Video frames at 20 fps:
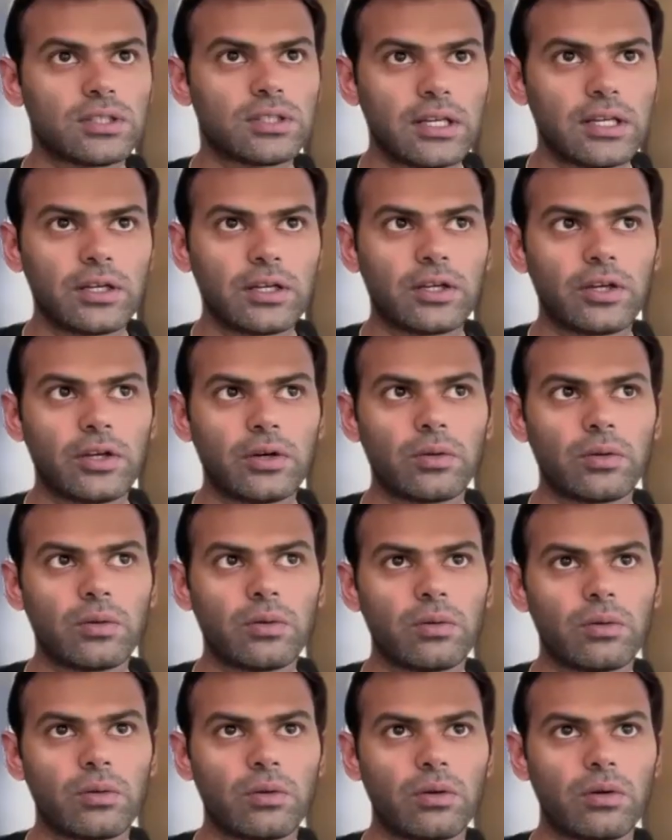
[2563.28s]
think,
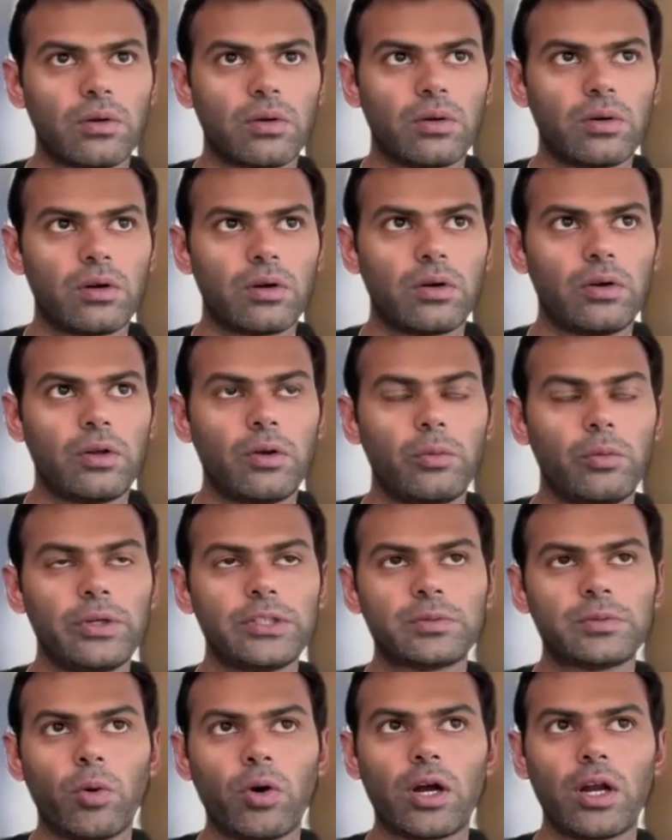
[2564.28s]
we
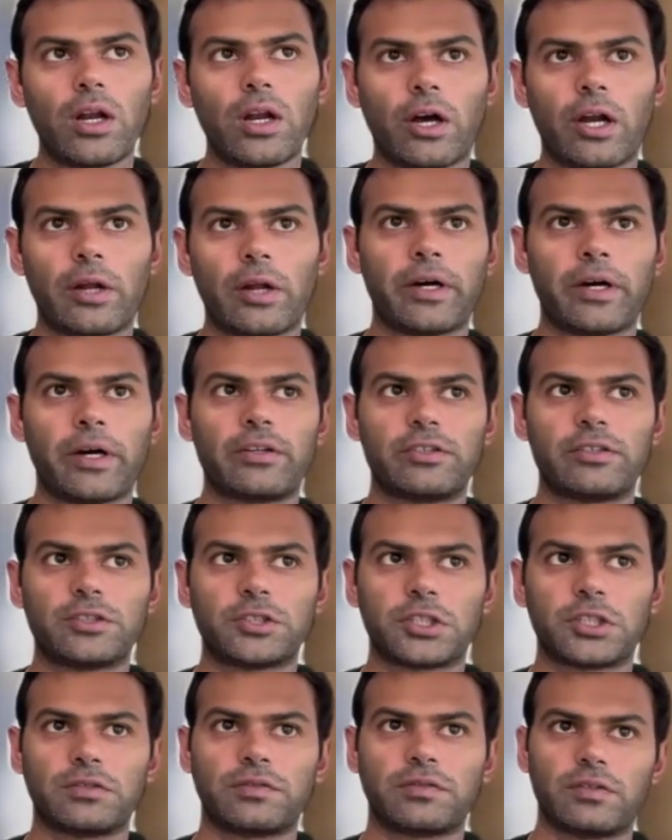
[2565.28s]
spoke a lot about
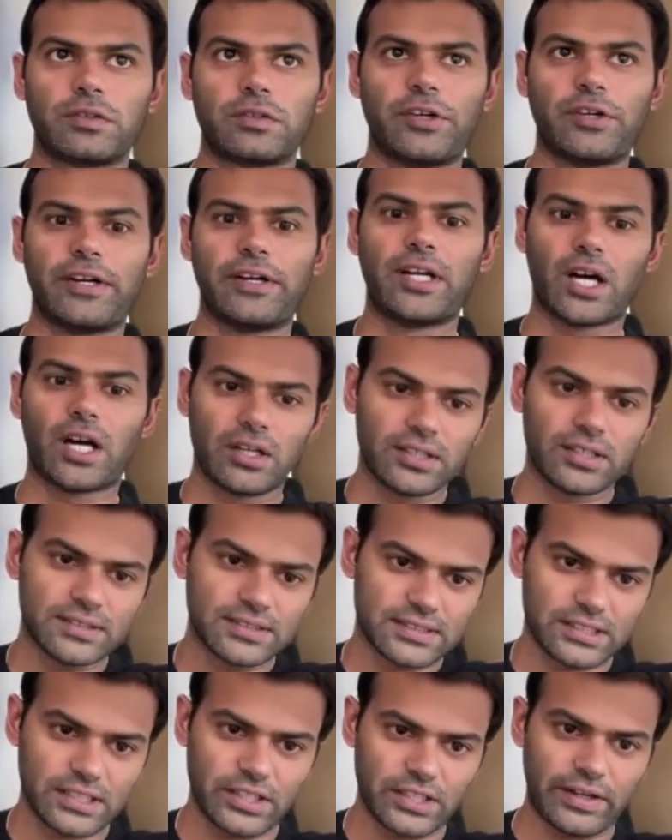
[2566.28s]
sort of
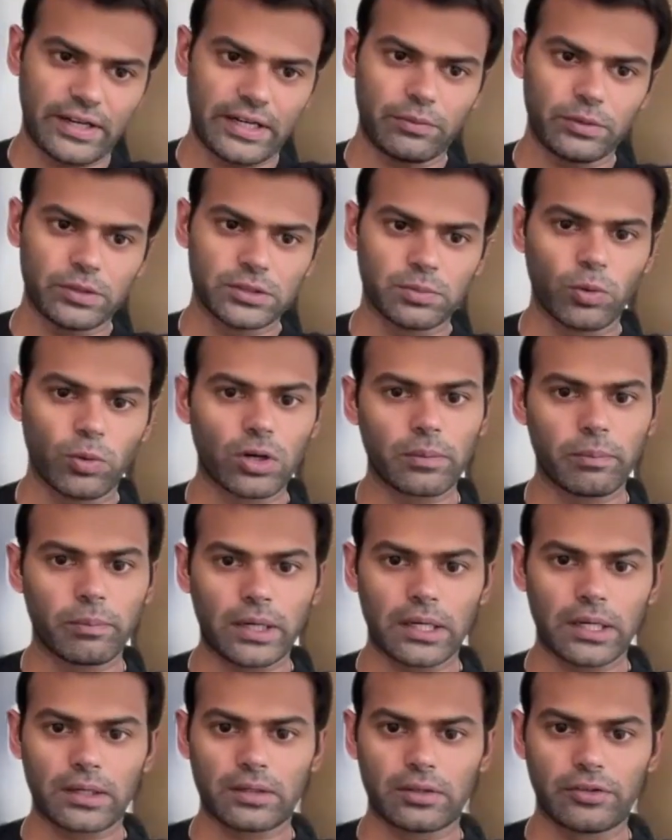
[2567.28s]
redundancy, right? We spoke
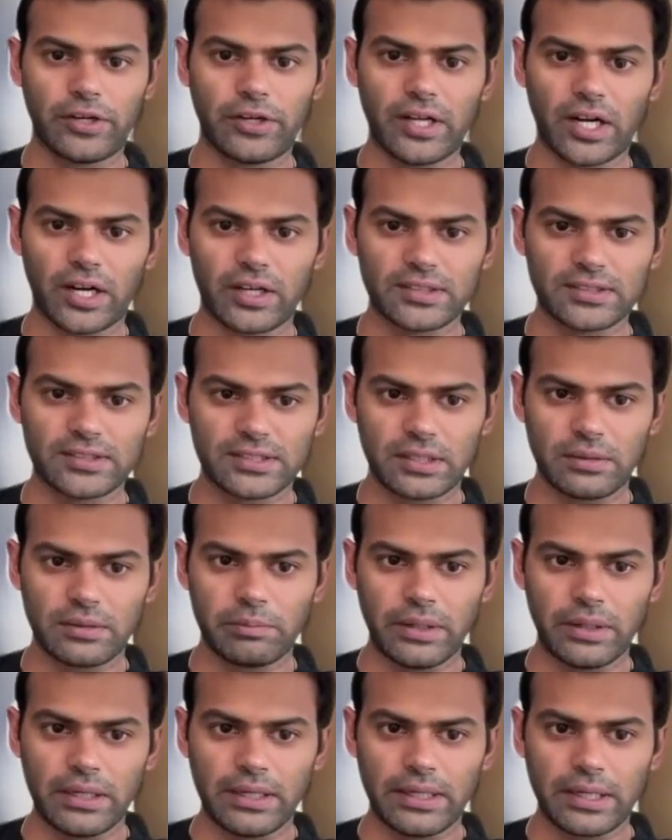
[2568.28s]
about redundancy in
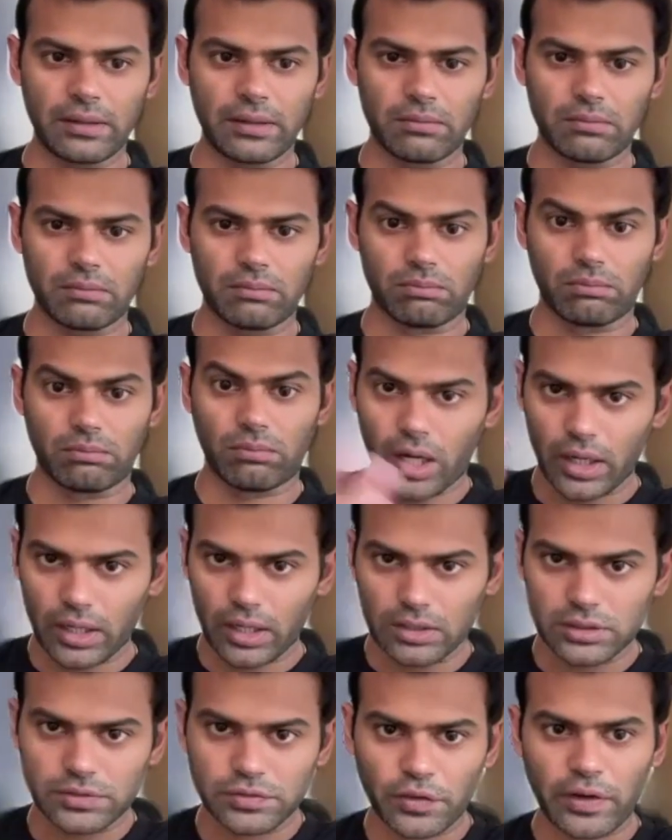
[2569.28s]
building
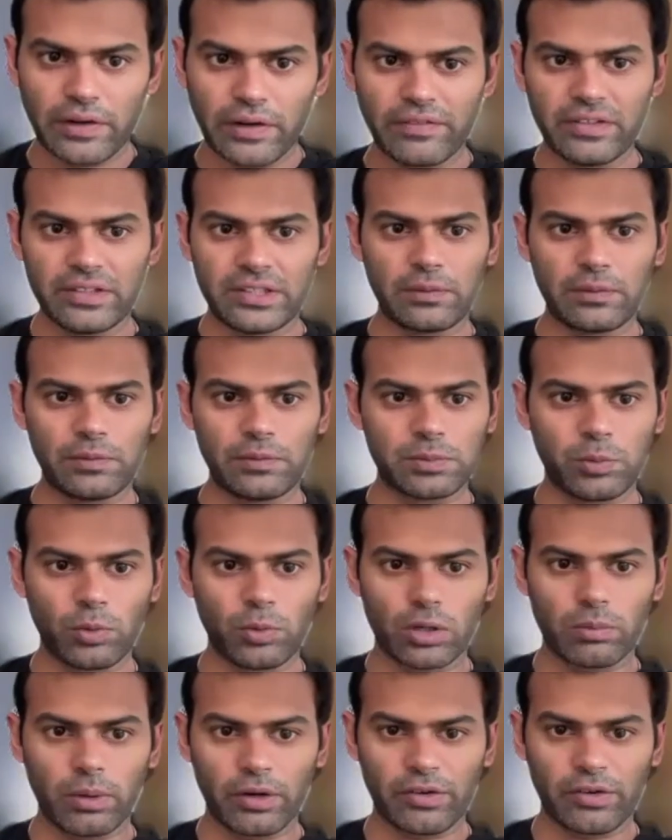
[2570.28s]
models for everything. We
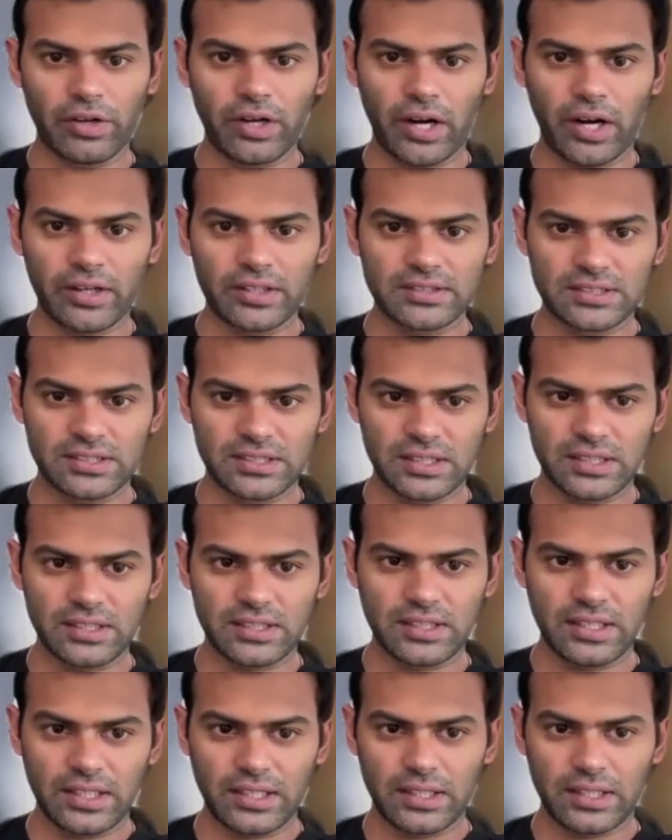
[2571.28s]
spoke about
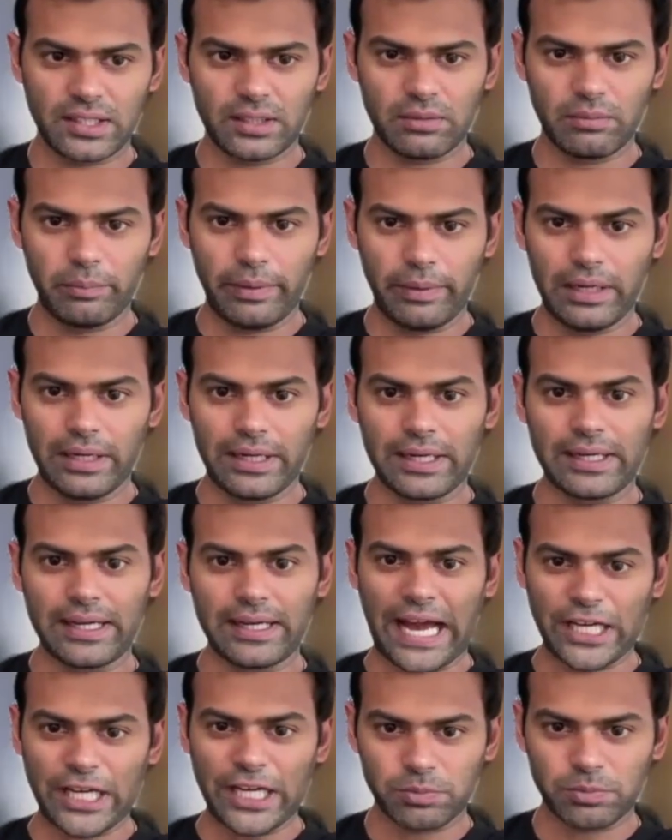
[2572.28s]
redundancy in building
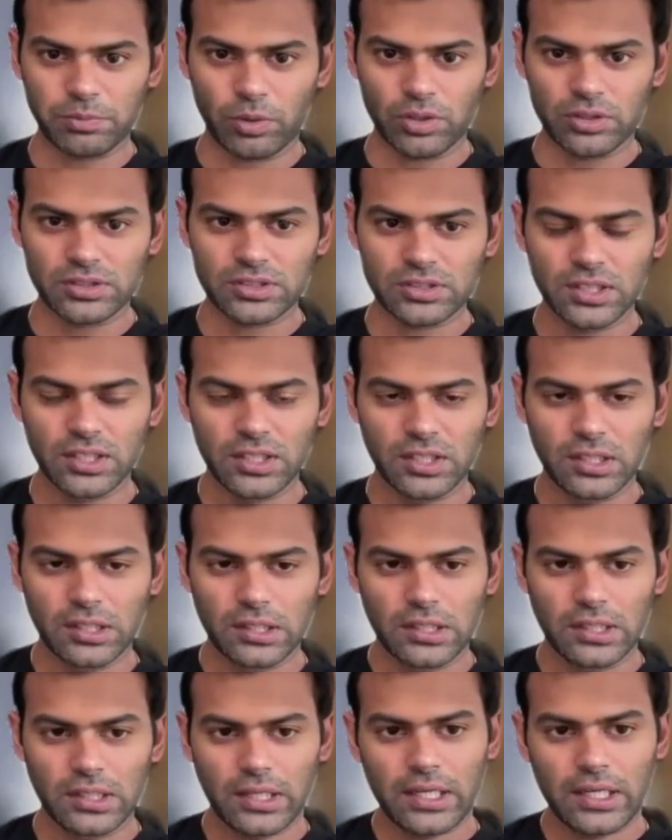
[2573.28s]
dashboards.
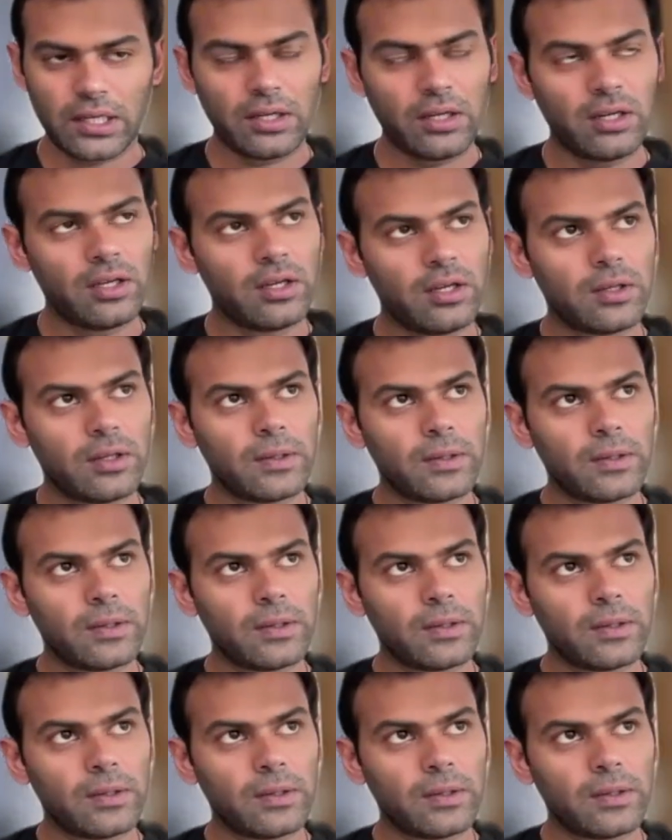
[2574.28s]
And,